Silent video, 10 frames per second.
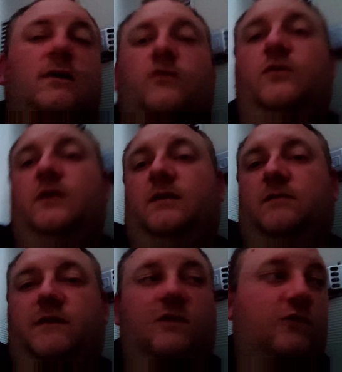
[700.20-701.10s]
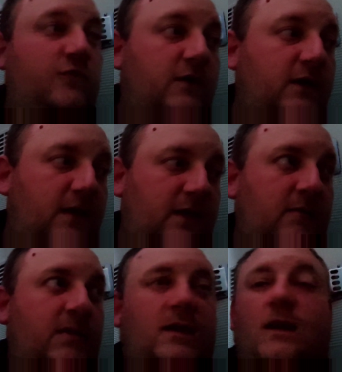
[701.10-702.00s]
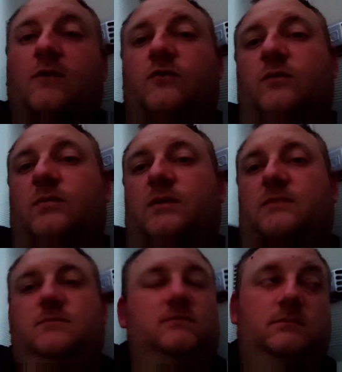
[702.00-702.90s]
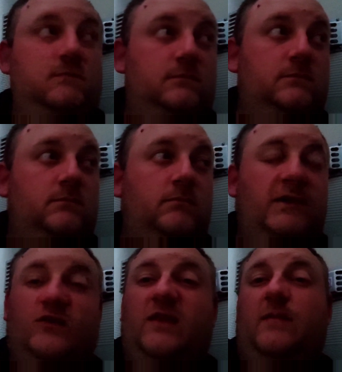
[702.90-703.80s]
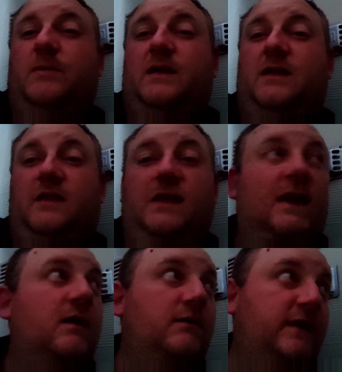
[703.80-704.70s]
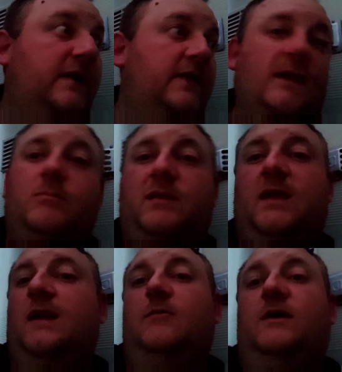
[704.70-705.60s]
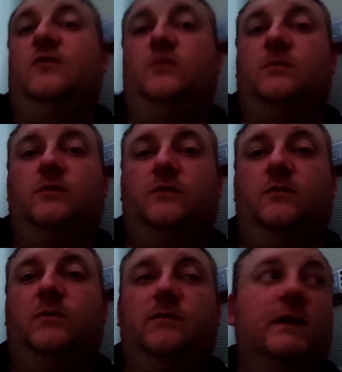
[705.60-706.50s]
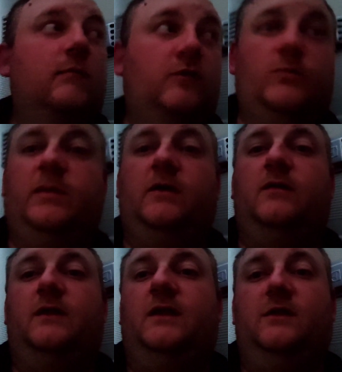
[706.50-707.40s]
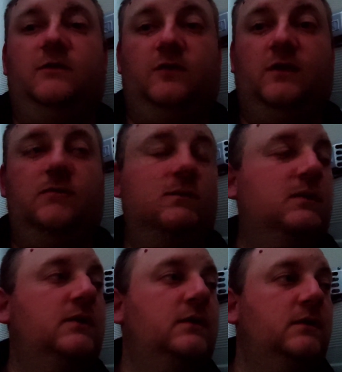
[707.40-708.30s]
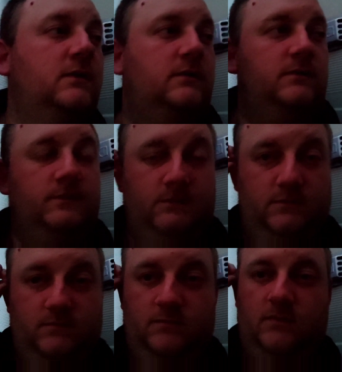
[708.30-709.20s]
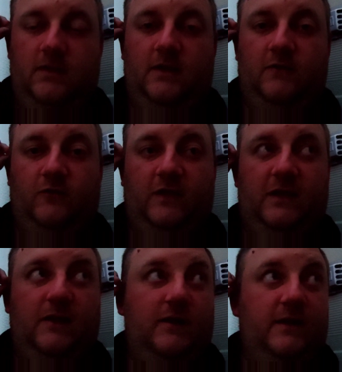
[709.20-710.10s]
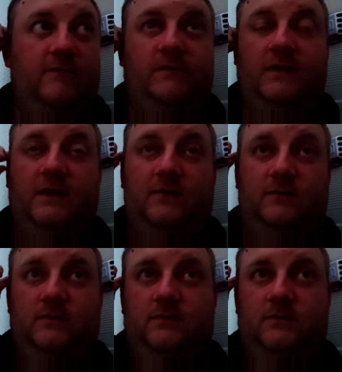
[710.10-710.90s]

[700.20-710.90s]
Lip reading: I've tried everything to try and get it a bit closer, but it's at the back of the caravan, that bit anyway, so I'm not too bothered. No one's behind there, so it can stay like that for now.